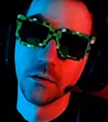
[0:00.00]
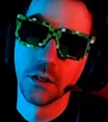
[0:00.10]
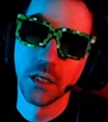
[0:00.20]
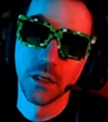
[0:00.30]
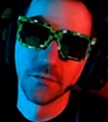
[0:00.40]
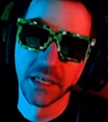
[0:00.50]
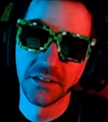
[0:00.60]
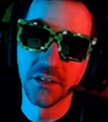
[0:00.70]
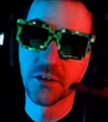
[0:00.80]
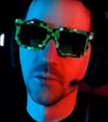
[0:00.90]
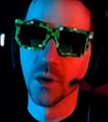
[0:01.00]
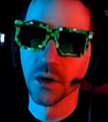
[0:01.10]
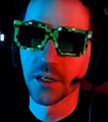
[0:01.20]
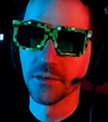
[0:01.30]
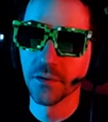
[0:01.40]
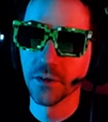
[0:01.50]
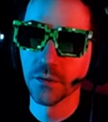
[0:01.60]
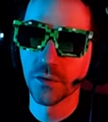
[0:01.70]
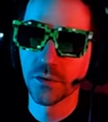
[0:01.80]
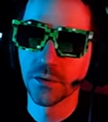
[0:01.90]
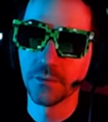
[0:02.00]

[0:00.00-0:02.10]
uh, for like digital marketing firms.